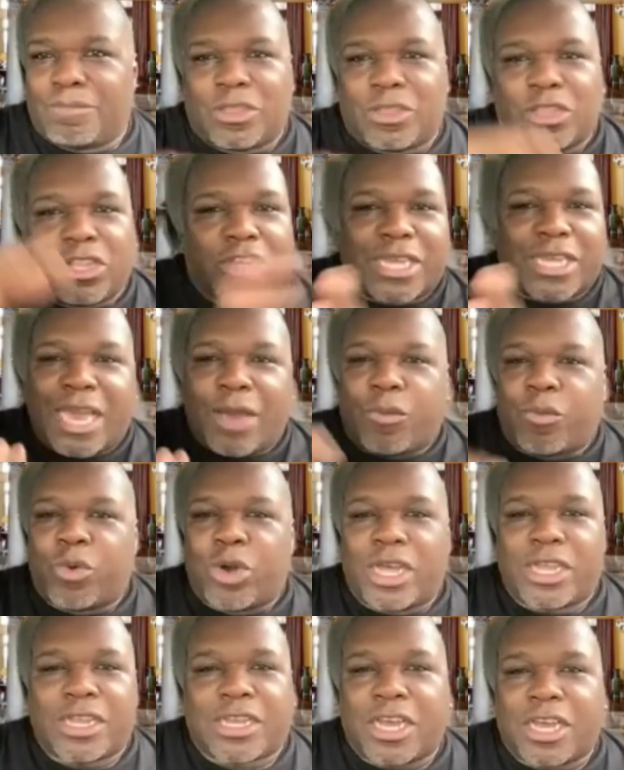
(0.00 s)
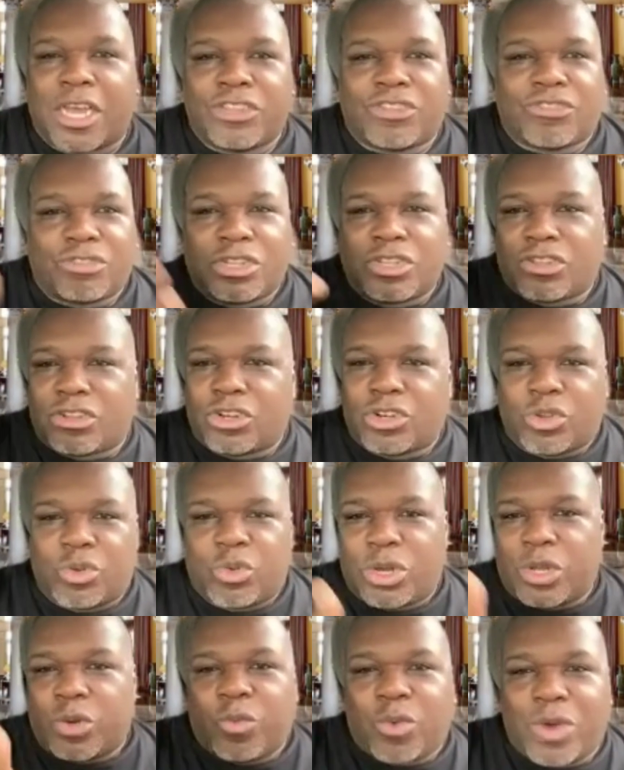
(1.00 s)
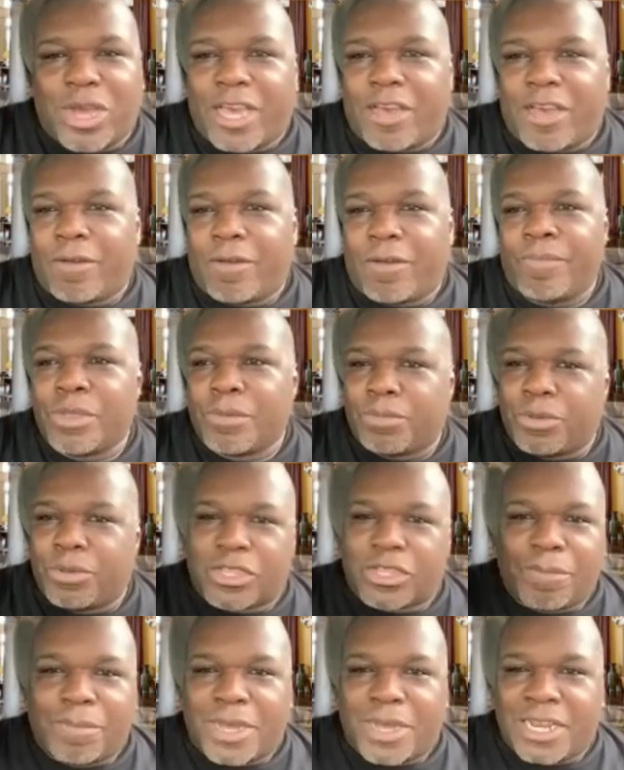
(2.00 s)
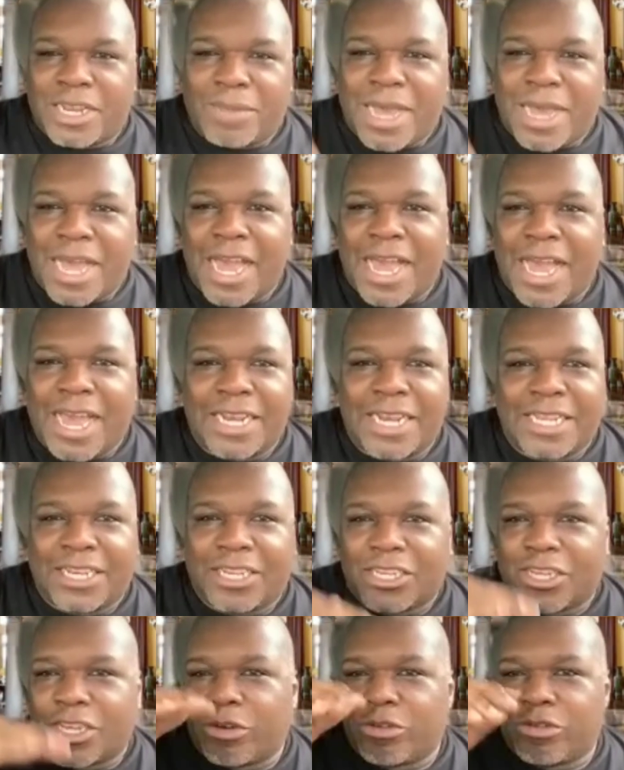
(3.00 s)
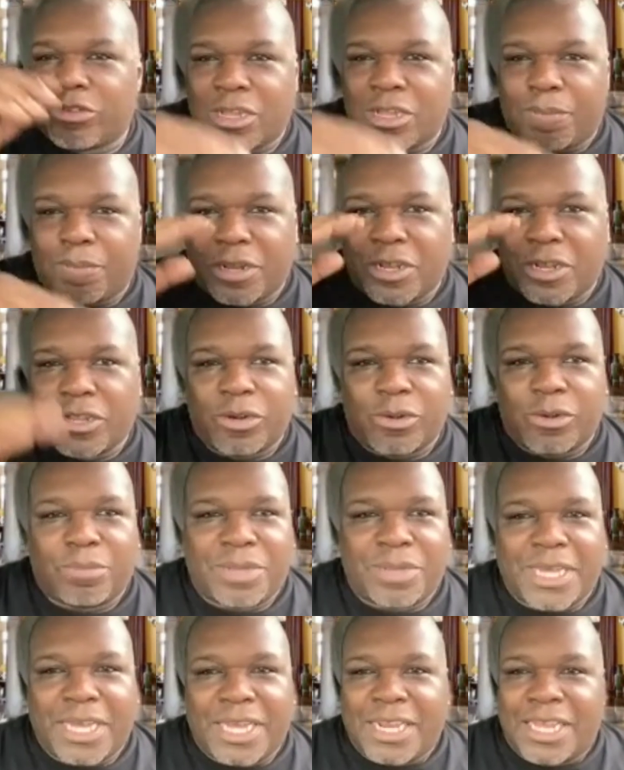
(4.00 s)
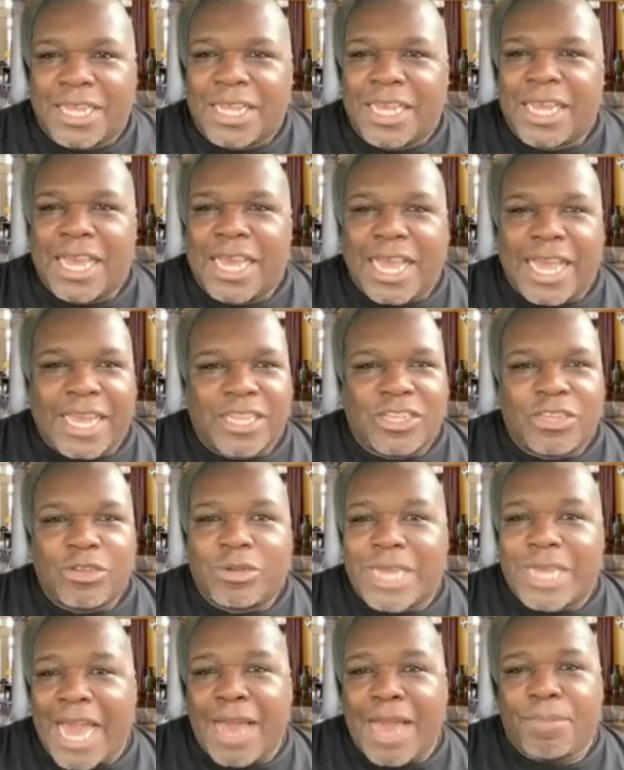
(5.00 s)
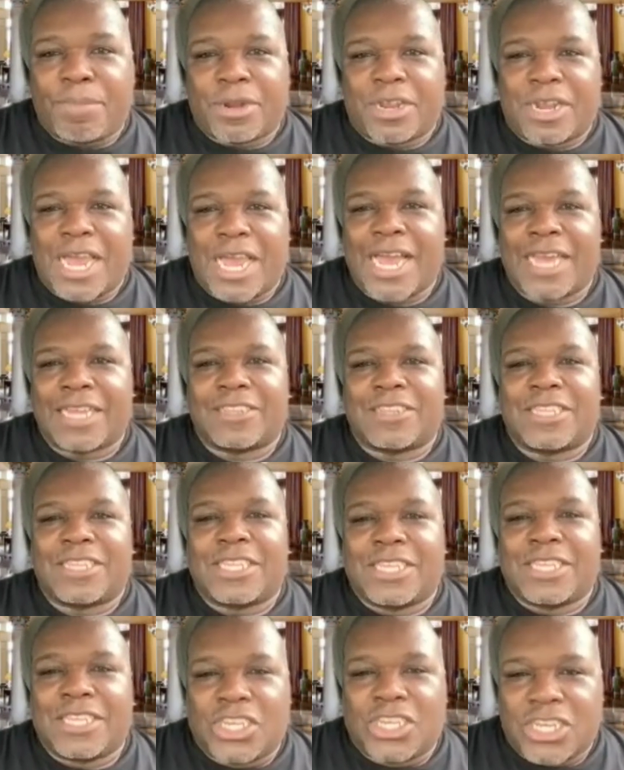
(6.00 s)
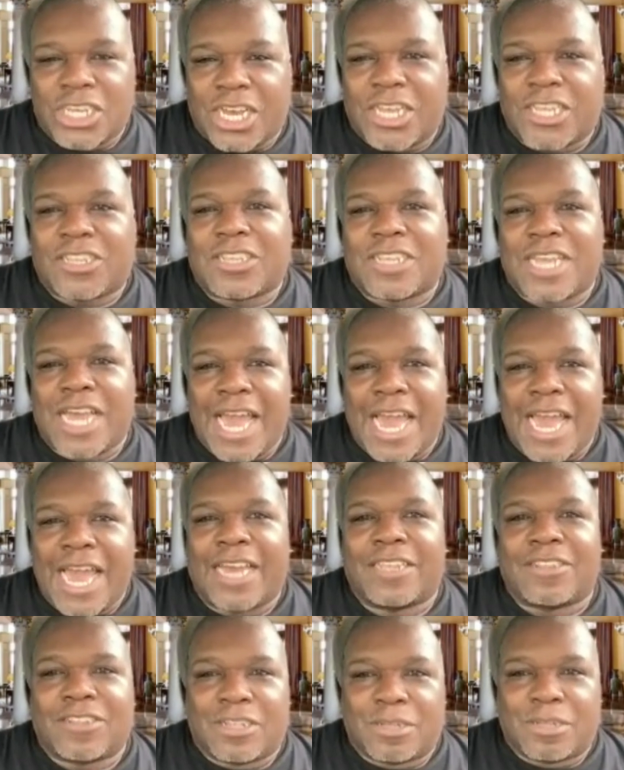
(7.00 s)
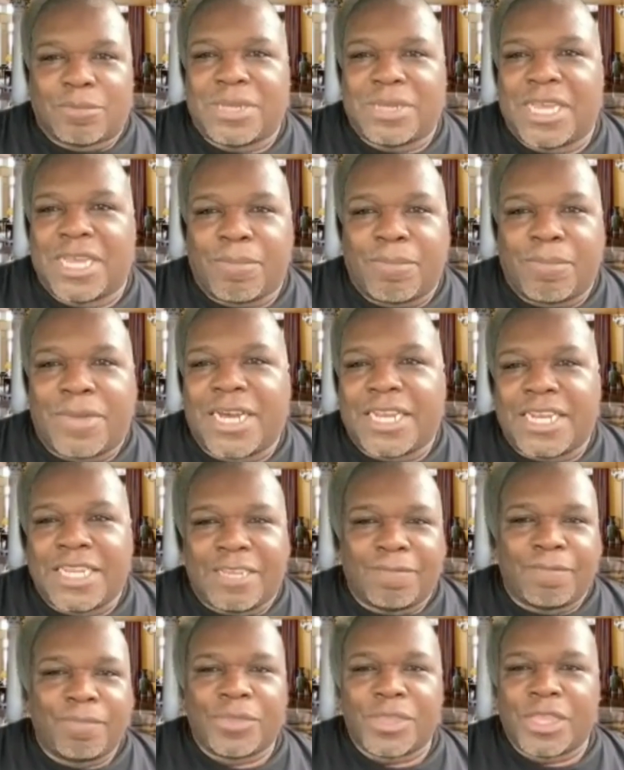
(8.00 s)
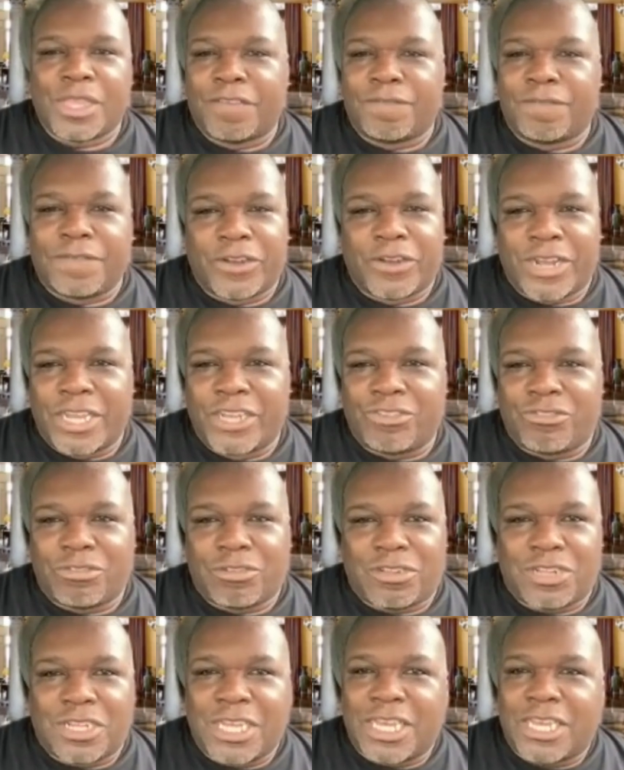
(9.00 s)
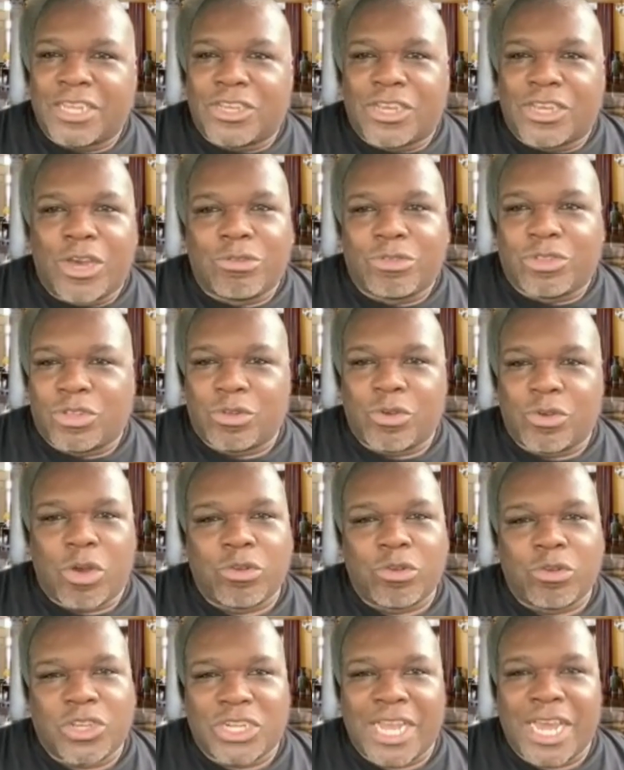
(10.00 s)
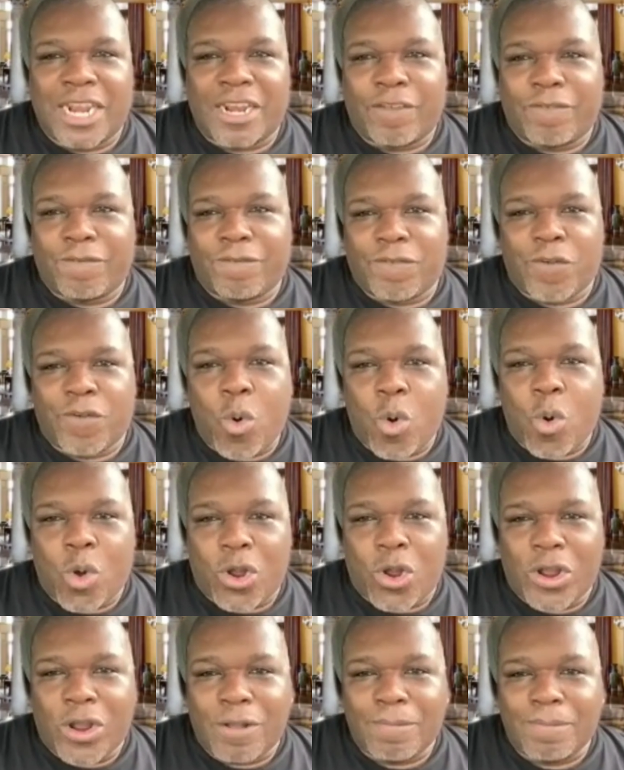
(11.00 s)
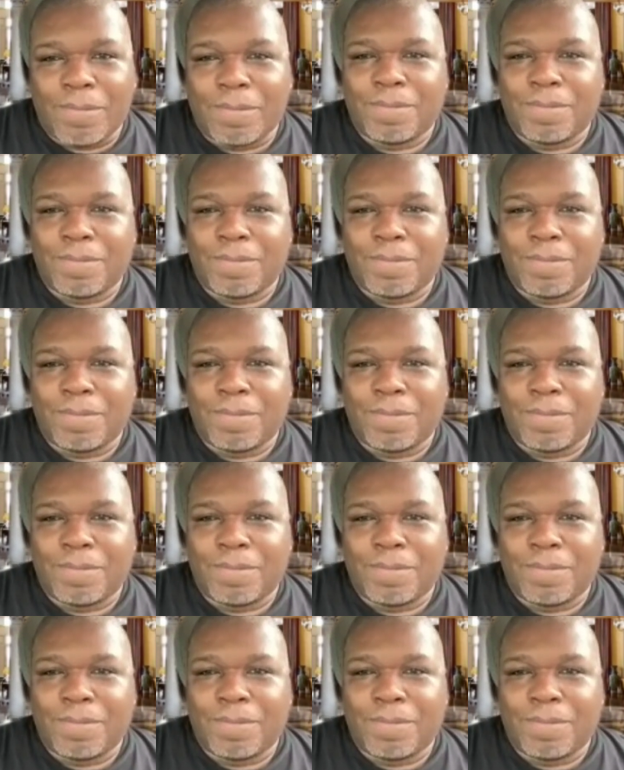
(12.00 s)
look at what countries are doing well, put the money behind it. It goes up a little bit, and you capitalize just as the big money. If you're interested, go to O Chandler 4